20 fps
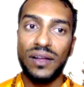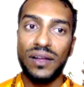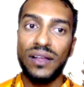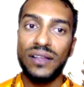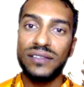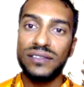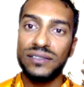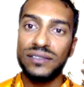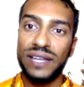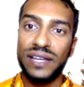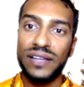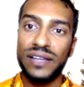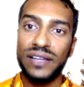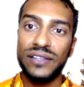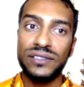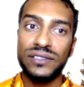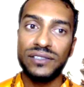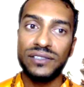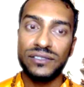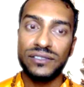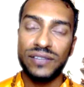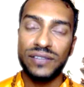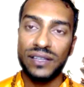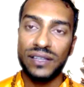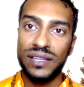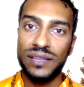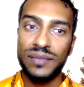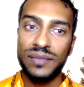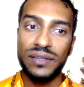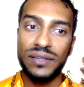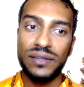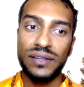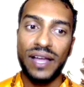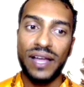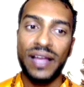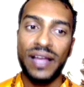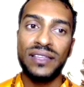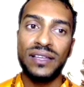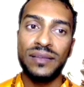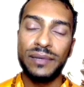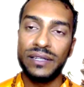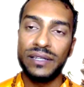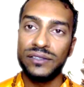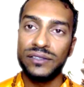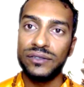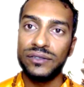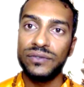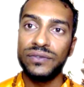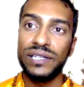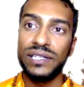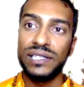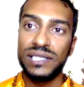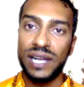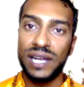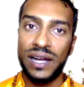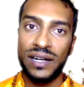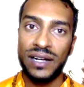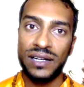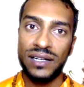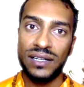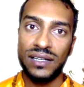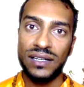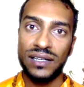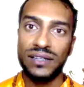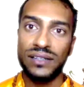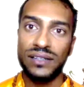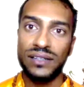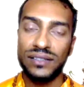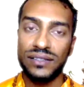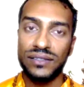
also now you instruct them and guide them into vicharana,